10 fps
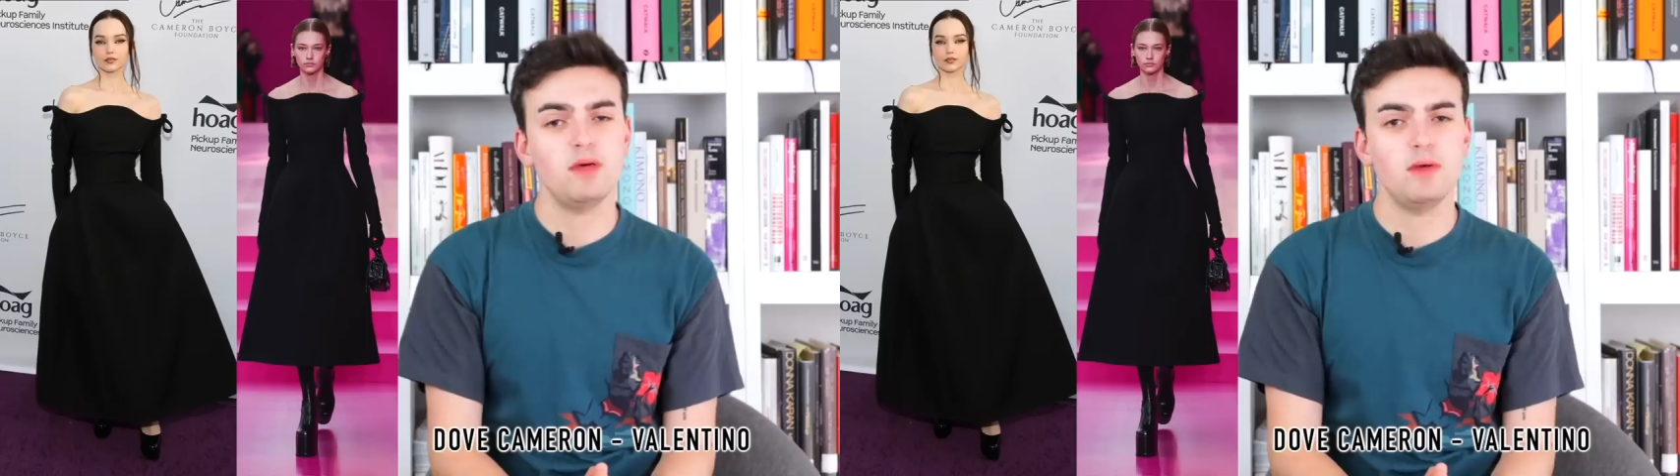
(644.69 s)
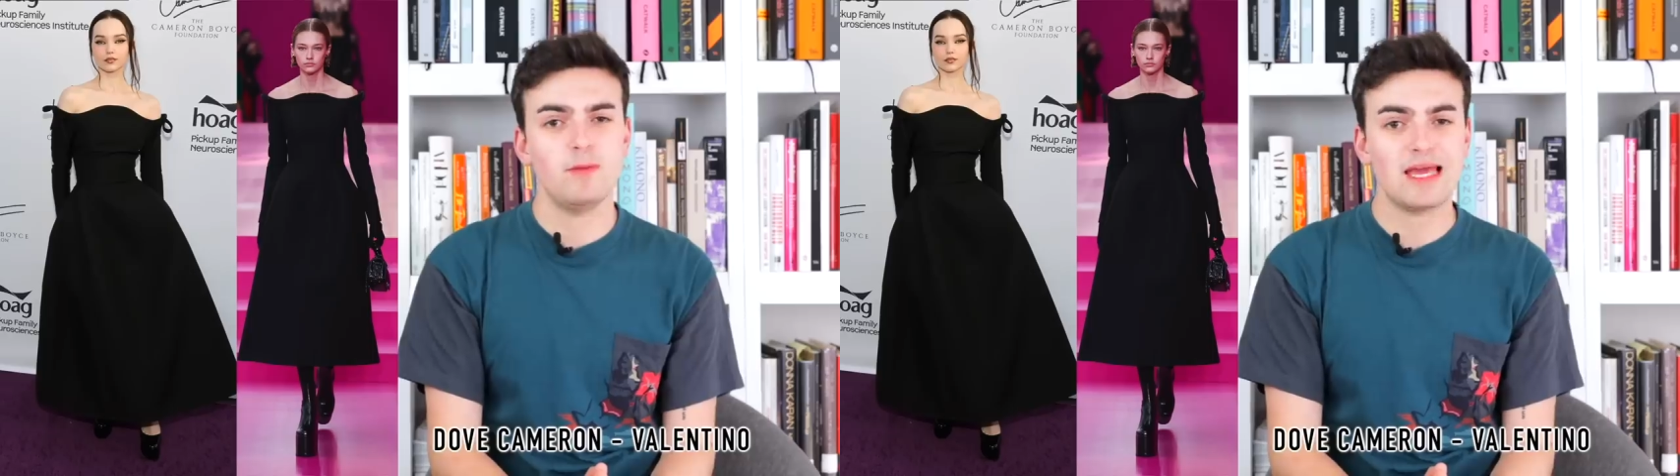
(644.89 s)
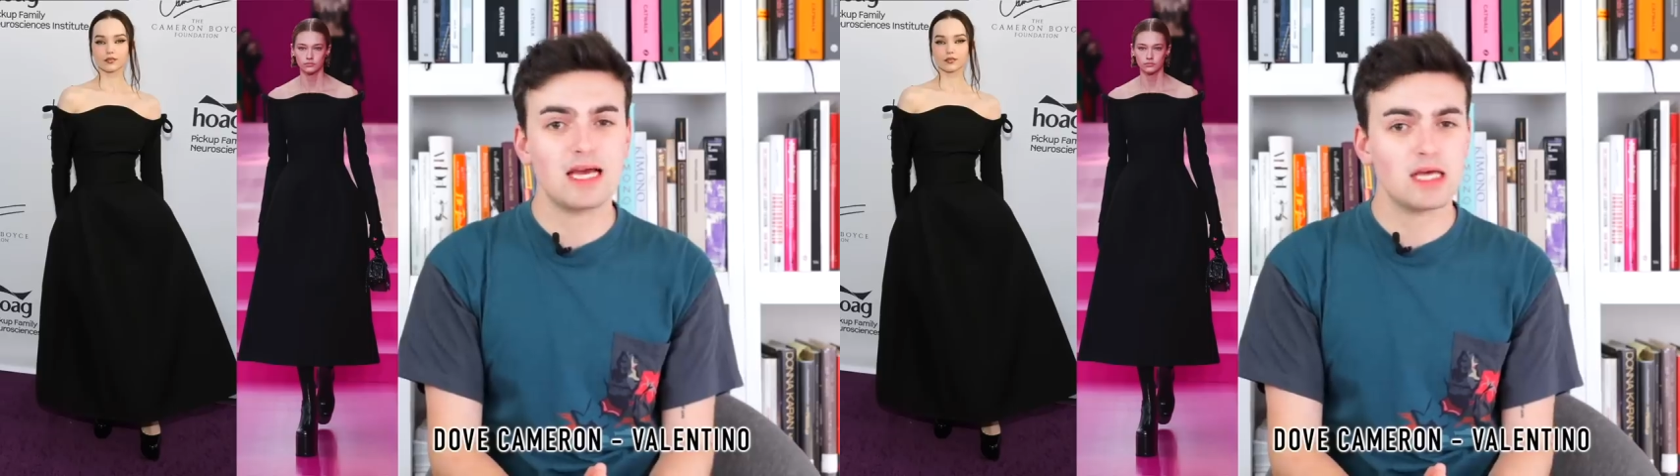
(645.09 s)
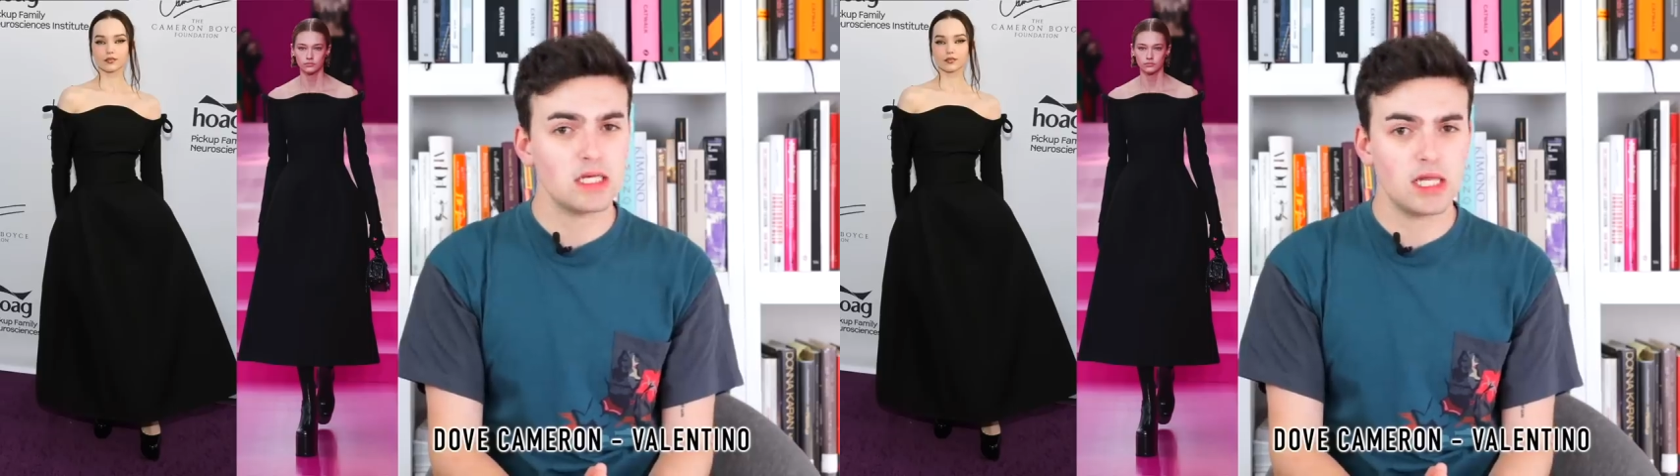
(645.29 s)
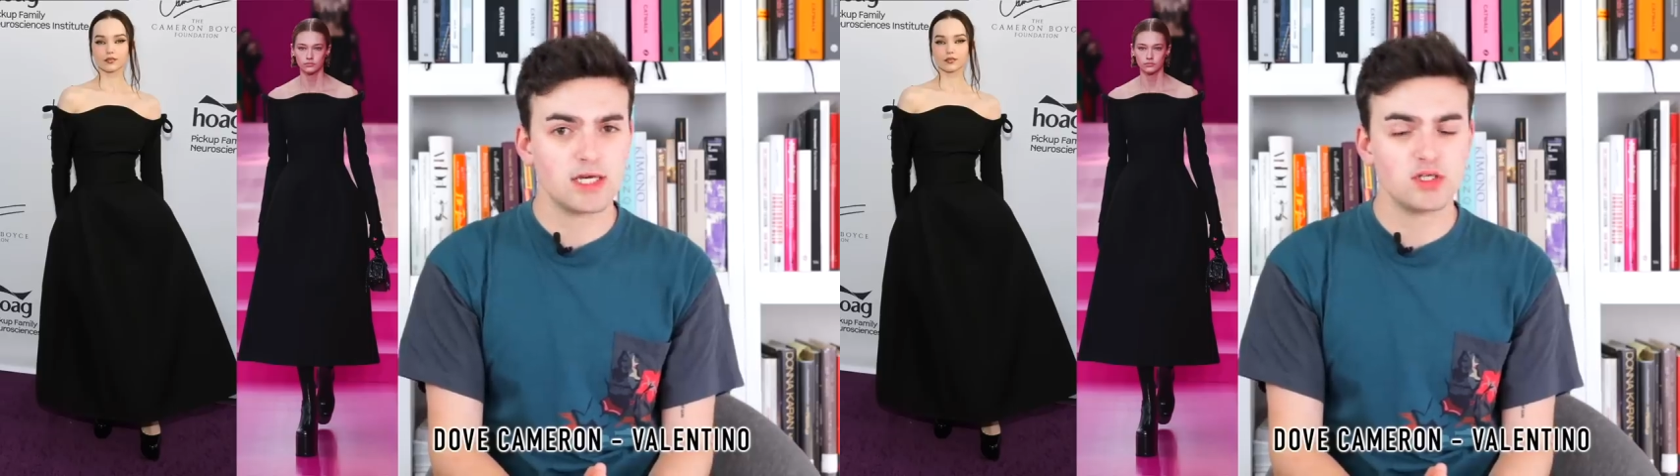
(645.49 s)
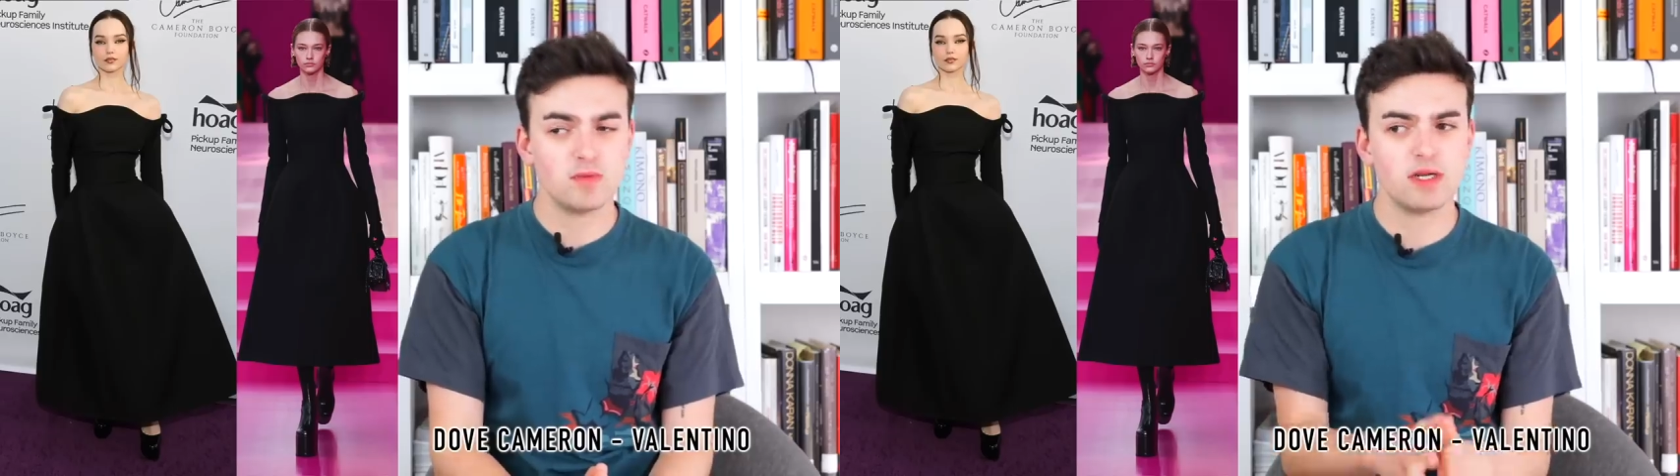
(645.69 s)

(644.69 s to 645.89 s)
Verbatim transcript: PP Pink collection,